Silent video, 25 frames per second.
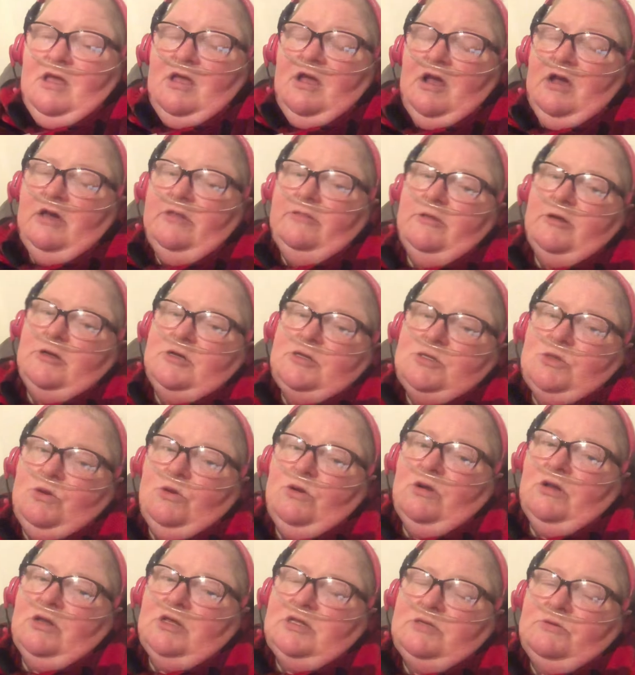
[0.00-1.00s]
and those
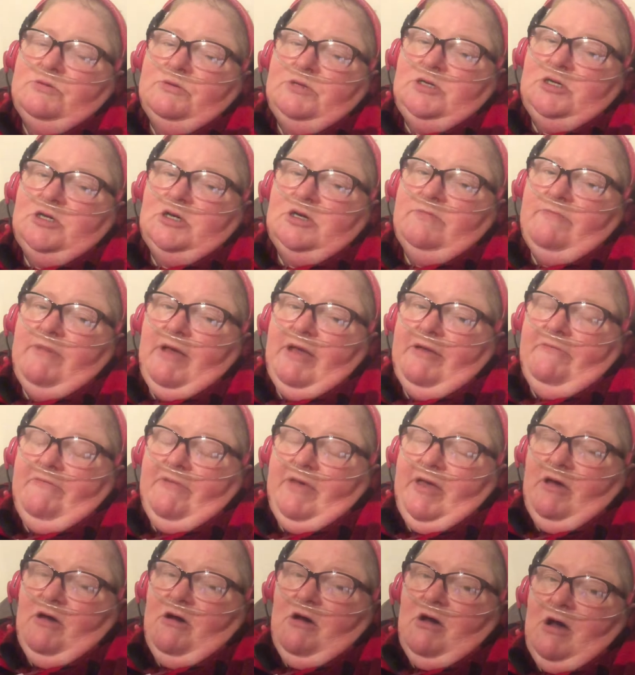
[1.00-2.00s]
girls would turn my
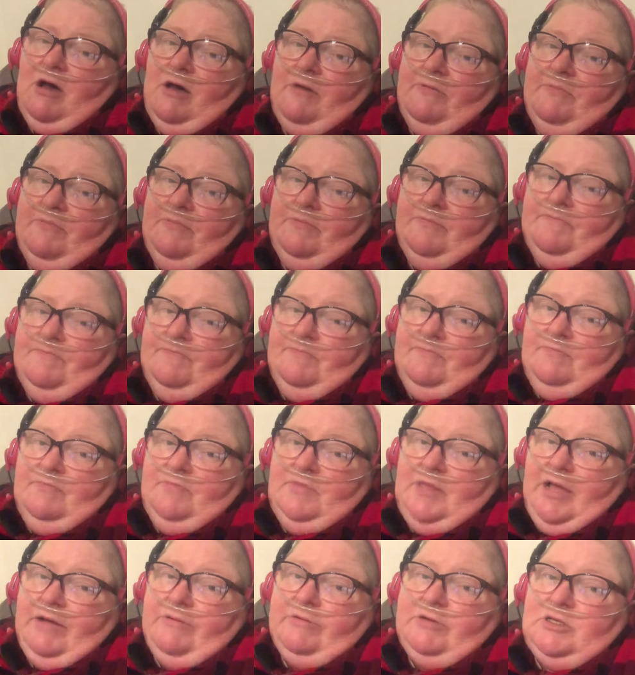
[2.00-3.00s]
vent off,
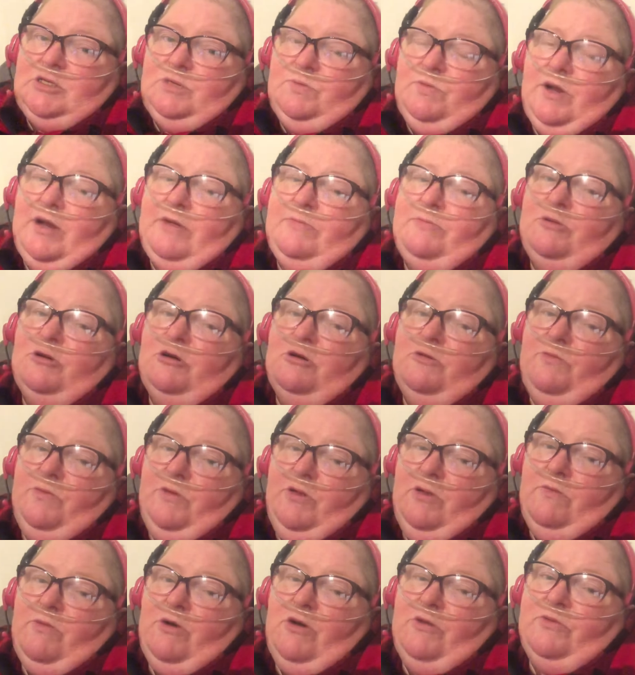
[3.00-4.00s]
they would spray
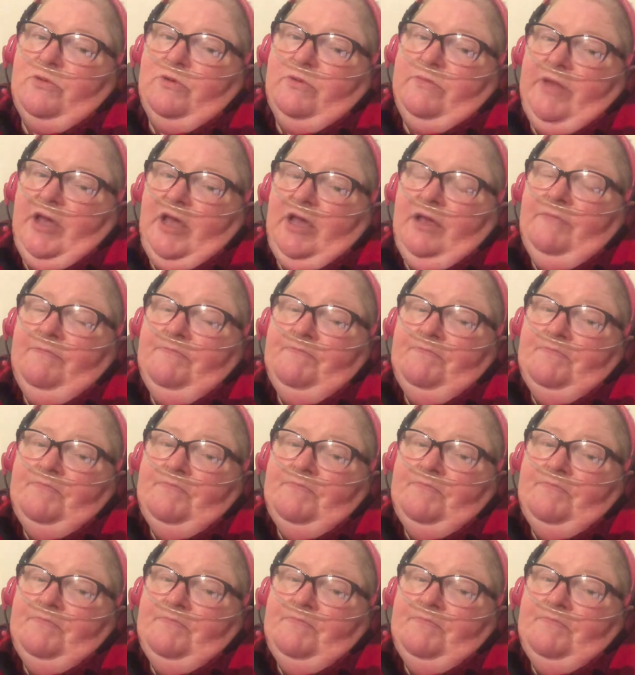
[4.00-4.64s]
perfume over me,